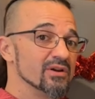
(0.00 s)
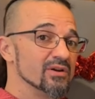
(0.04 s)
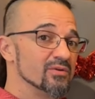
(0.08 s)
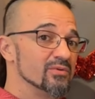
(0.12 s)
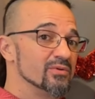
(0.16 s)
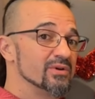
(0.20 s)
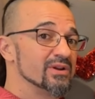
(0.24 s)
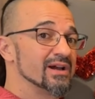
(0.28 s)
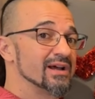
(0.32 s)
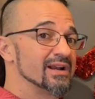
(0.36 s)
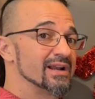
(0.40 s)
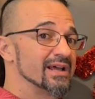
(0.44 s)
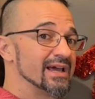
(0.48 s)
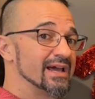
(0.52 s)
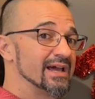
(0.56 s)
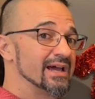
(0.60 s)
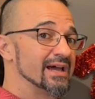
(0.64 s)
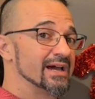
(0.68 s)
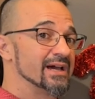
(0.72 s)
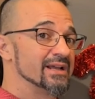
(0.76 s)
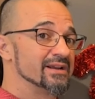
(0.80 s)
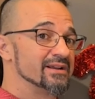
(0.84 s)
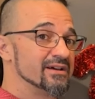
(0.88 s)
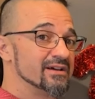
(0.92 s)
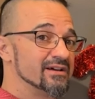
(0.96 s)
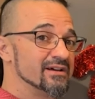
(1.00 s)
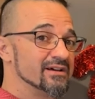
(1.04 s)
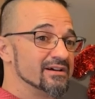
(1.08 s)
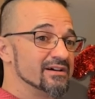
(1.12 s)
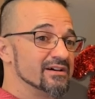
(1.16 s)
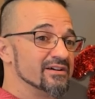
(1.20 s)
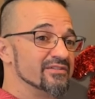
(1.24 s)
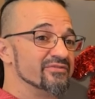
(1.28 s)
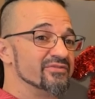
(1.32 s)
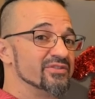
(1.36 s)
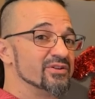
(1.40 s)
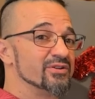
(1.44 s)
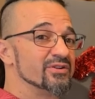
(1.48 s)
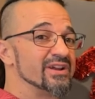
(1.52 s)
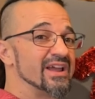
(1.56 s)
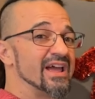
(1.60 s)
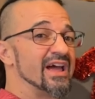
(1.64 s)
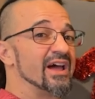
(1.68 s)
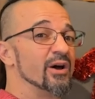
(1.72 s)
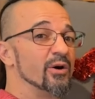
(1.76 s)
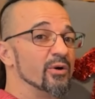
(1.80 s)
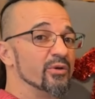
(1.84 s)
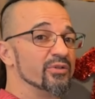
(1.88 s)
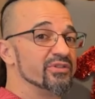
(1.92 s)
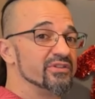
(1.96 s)
We got to add a very
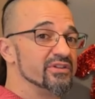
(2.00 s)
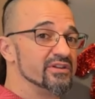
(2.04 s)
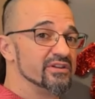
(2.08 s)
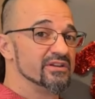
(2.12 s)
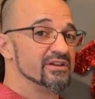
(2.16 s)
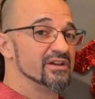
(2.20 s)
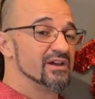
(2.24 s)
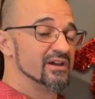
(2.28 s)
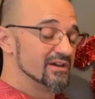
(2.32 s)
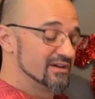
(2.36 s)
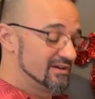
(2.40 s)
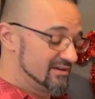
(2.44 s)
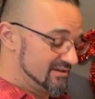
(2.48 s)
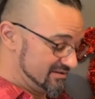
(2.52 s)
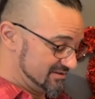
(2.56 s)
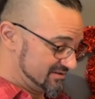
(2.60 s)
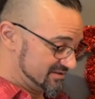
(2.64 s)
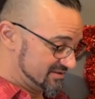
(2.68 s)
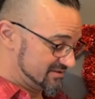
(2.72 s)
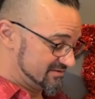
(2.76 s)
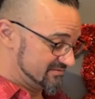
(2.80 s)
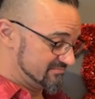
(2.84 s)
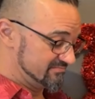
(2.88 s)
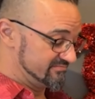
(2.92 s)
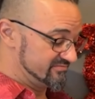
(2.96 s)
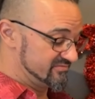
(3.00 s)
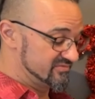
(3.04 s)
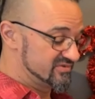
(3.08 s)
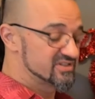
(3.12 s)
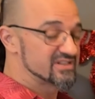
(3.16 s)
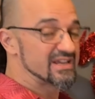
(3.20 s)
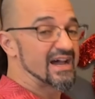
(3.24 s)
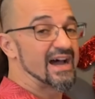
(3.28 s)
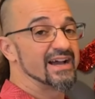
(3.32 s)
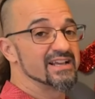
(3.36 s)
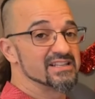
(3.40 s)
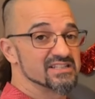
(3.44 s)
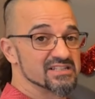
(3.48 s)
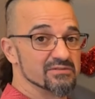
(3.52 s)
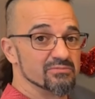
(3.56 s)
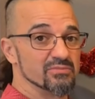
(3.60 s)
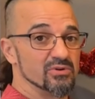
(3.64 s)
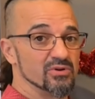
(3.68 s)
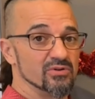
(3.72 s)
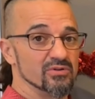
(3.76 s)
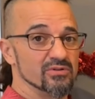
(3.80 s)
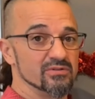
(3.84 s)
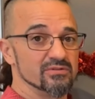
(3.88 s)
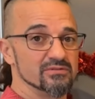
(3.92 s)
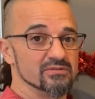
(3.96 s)
healthy,
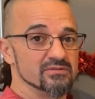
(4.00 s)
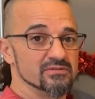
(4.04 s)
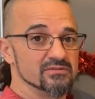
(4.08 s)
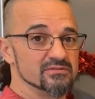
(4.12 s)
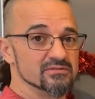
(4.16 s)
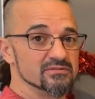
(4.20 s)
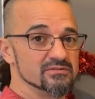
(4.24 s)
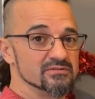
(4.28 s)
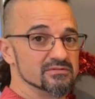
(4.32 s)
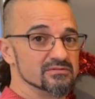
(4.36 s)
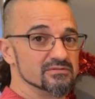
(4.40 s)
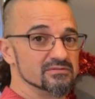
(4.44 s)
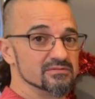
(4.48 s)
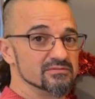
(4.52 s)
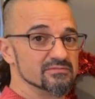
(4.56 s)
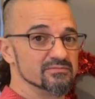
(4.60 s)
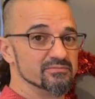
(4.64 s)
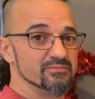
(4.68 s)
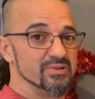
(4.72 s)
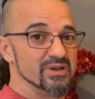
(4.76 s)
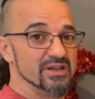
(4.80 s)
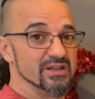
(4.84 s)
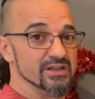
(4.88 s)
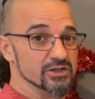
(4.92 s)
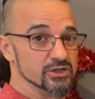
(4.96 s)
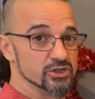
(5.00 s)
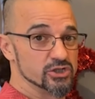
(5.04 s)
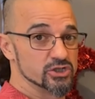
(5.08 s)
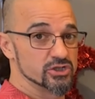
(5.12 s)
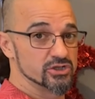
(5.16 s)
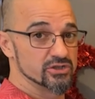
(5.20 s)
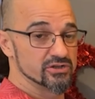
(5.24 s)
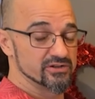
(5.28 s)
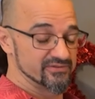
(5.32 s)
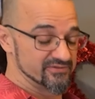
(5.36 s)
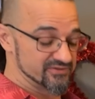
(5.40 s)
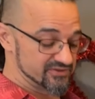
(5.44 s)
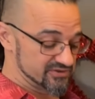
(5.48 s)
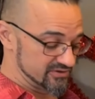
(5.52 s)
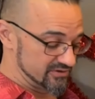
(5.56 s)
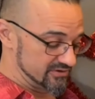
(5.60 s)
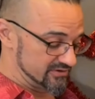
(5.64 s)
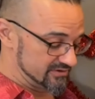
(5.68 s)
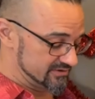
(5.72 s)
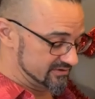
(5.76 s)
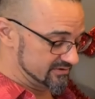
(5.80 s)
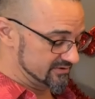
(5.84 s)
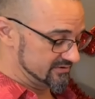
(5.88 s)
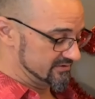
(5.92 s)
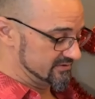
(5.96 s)
sizable pinch of
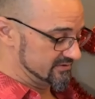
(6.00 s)
salt.